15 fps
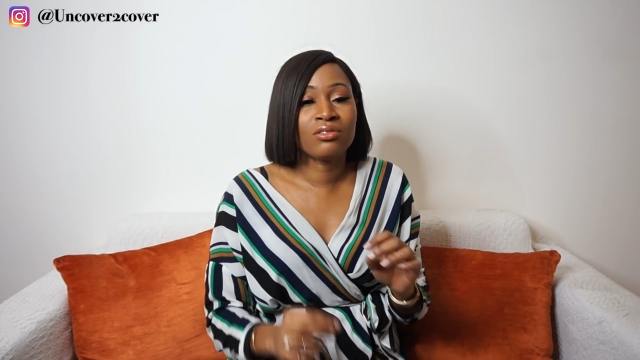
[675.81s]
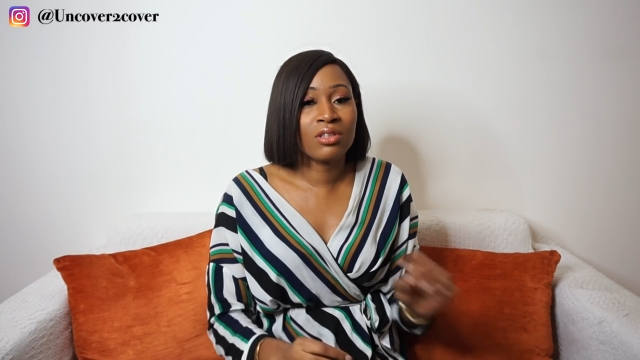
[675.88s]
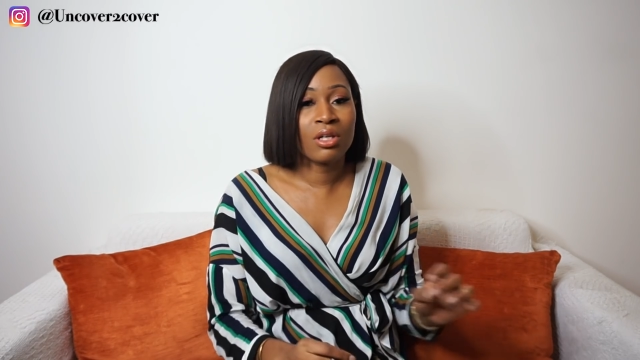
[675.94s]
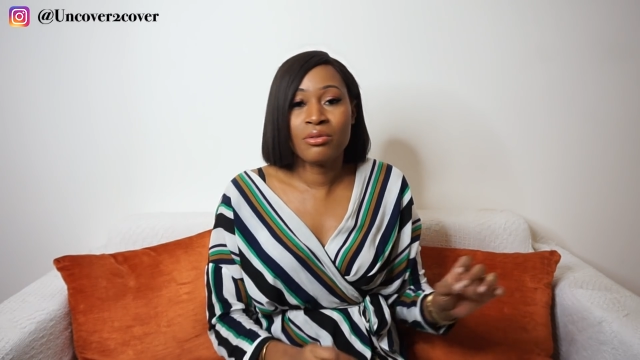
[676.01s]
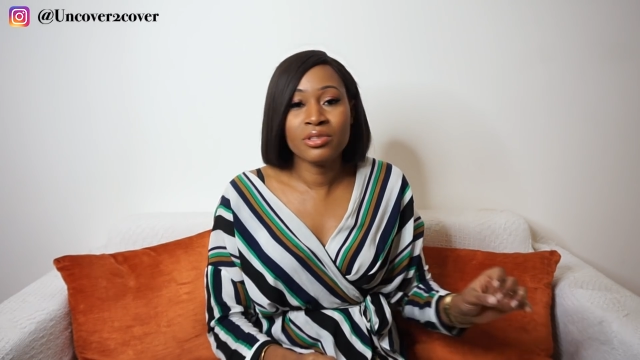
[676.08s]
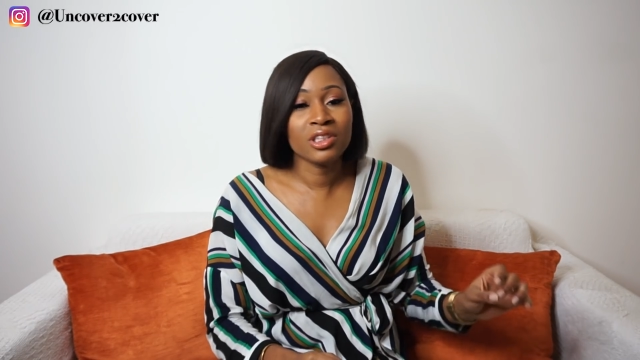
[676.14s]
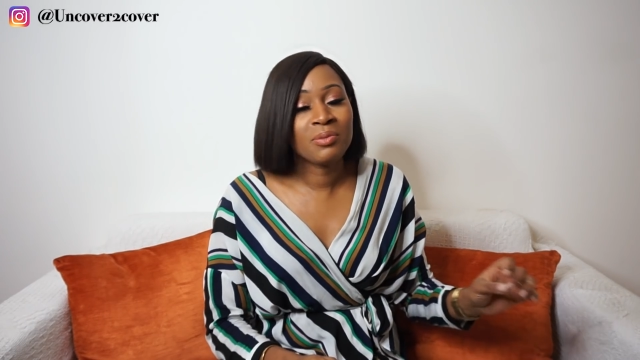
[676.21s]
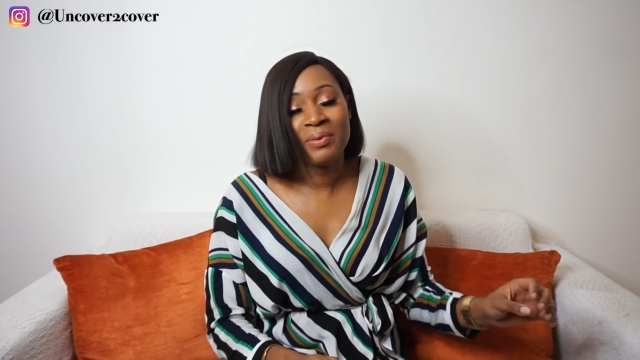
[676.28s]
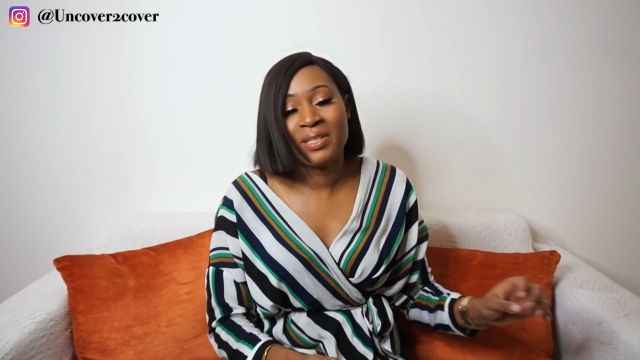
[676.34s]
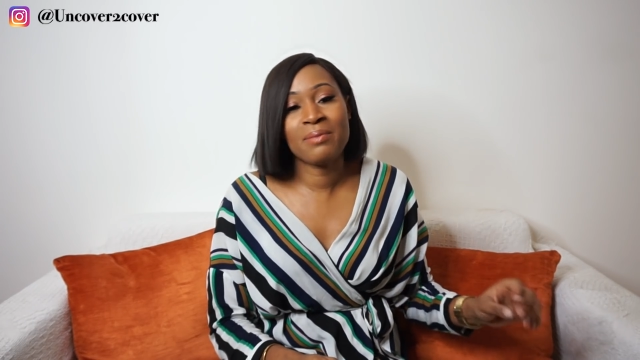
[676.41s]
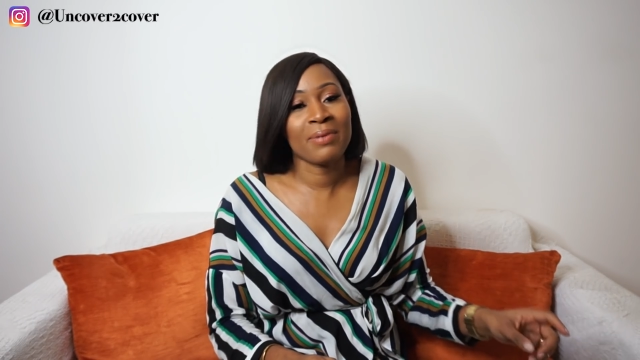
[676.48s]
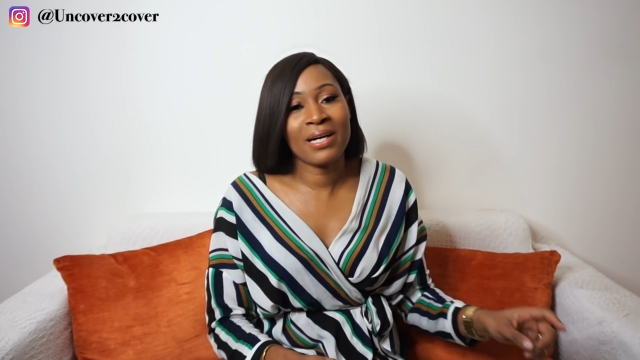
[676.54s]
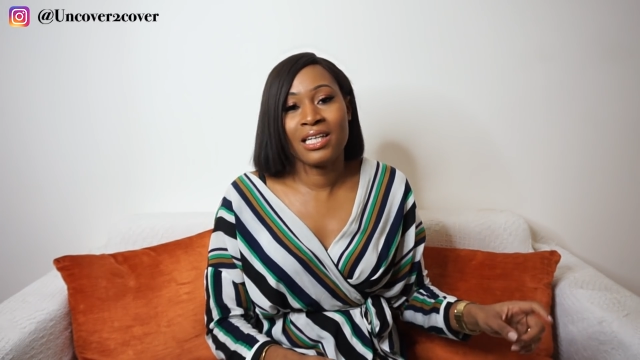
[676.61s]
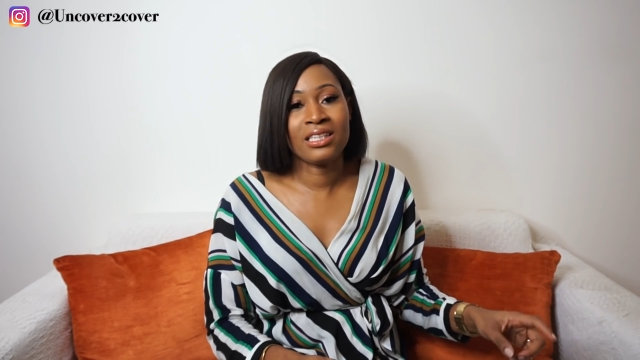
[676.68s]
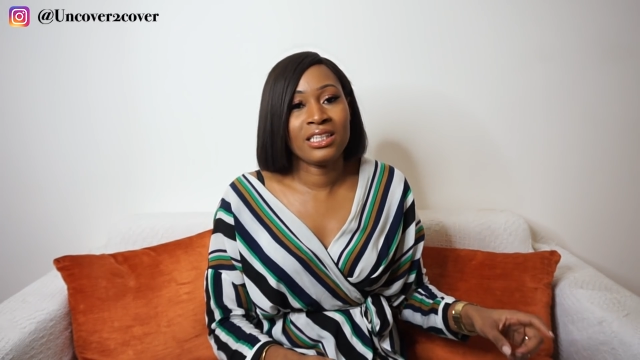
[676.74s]
don't speak
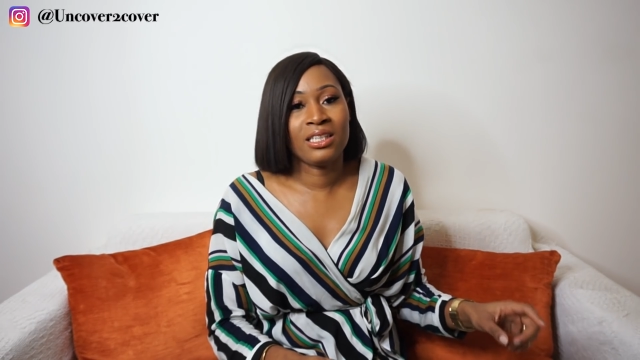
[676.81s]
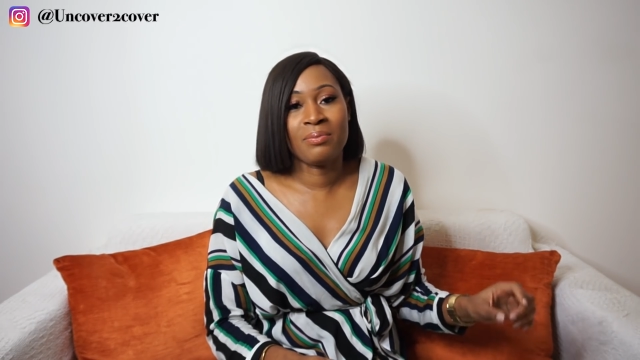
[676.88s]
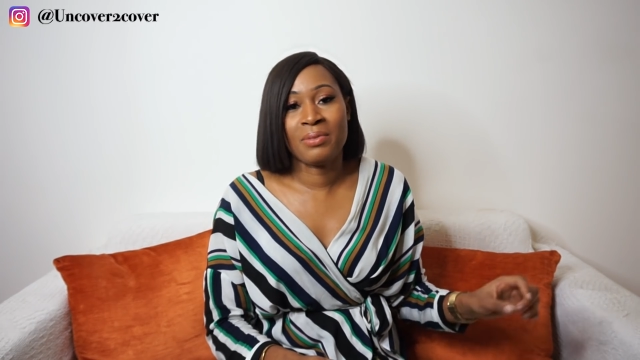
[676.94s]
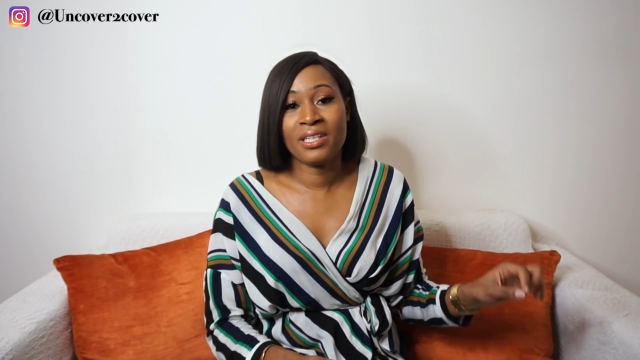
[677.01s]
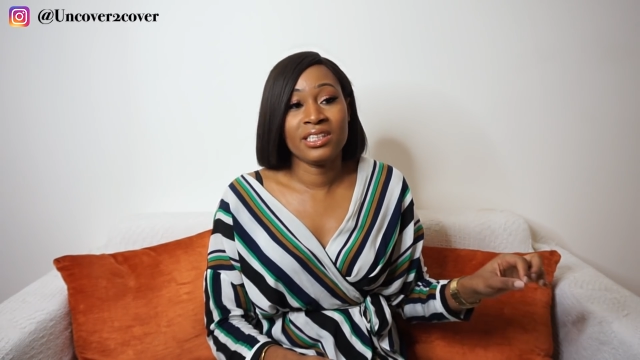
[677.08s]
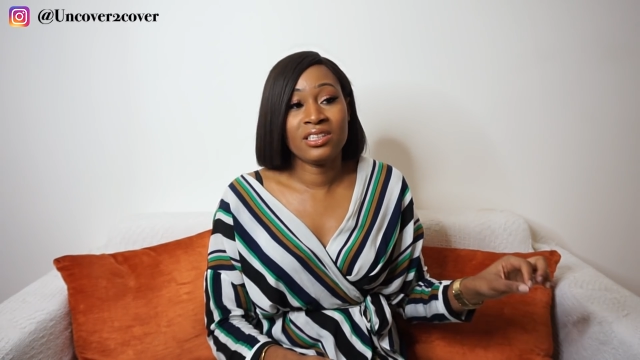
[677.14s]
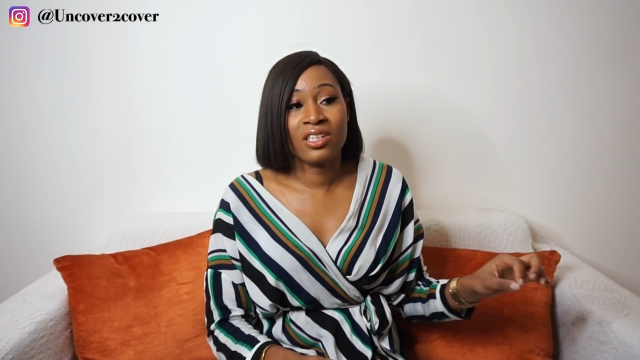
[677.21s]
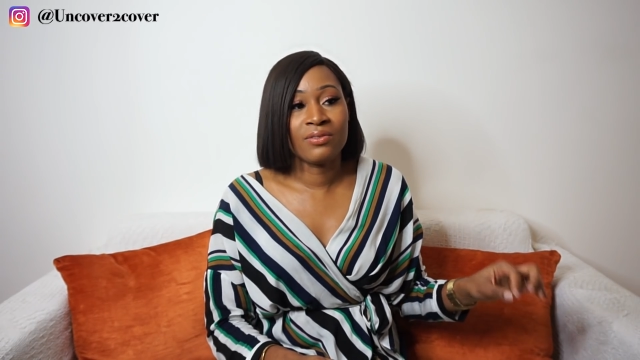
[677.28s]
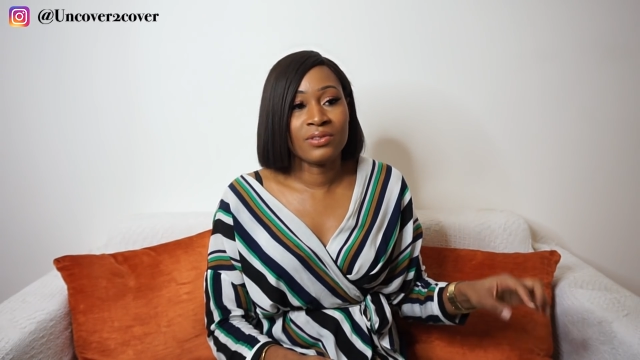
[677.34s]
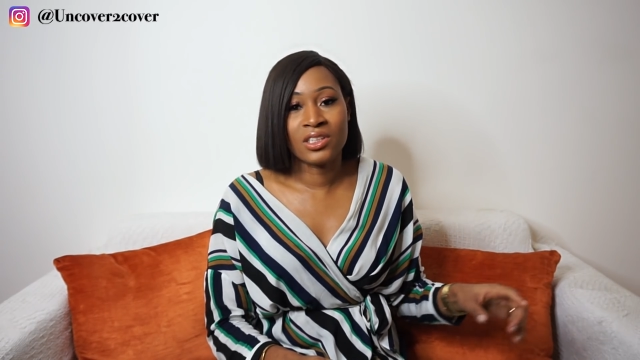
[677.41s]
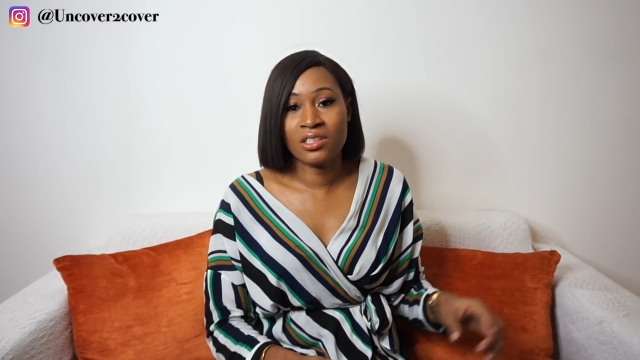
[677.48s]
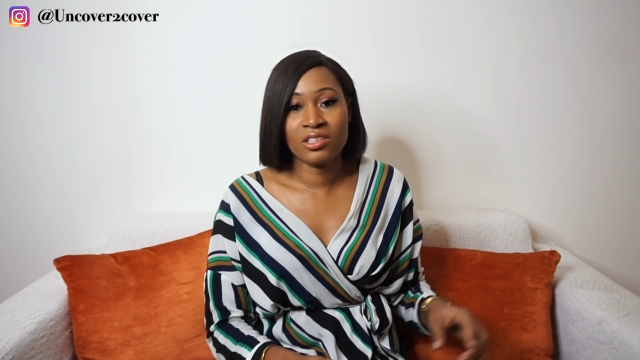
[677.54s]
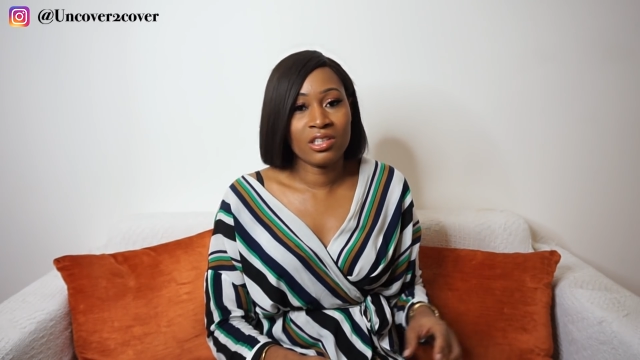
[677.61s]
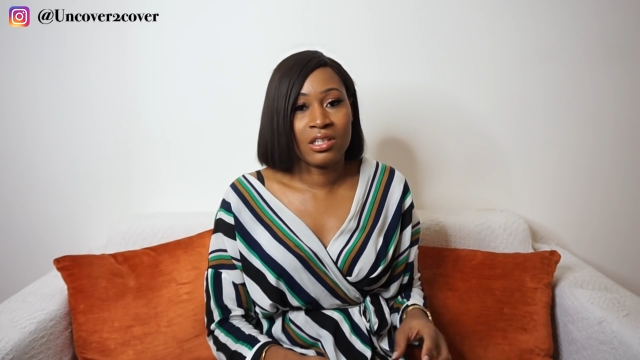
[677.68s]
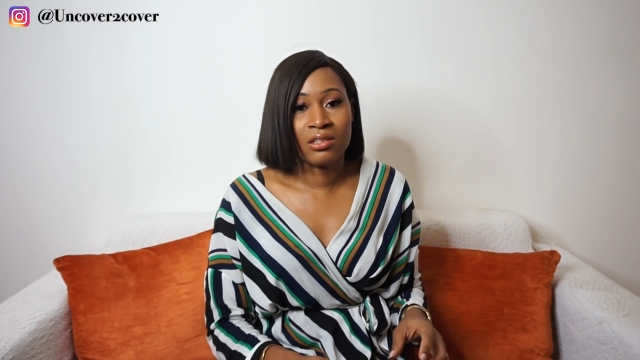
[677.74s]
badly about each other
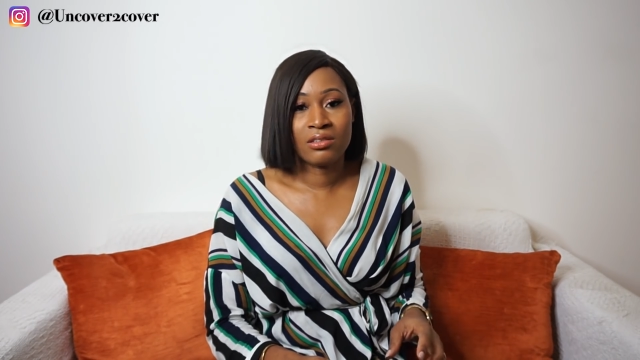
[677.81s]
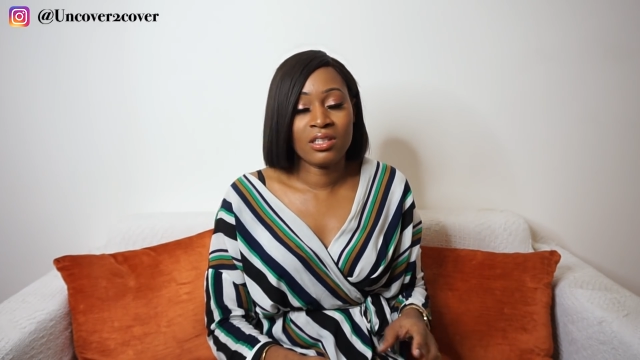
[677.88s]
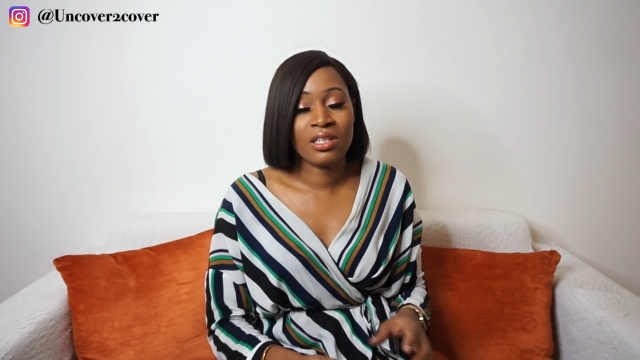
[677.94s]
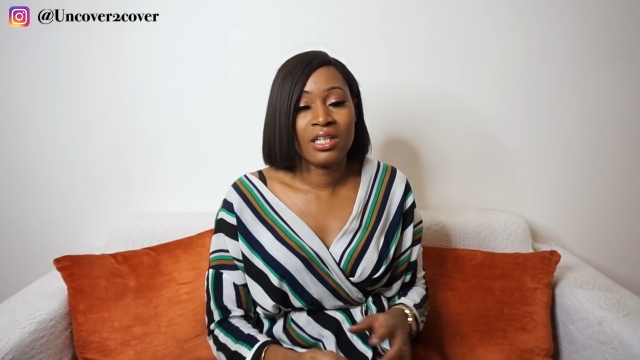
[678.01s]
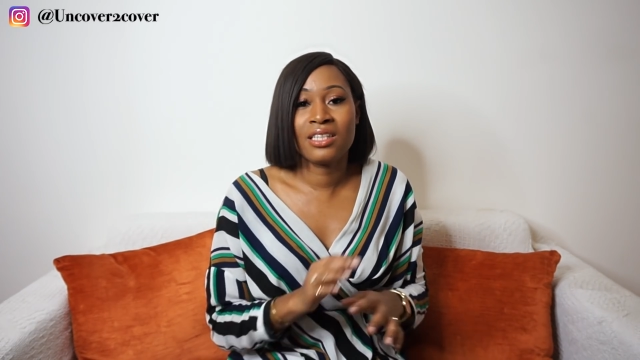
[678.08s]
to the child.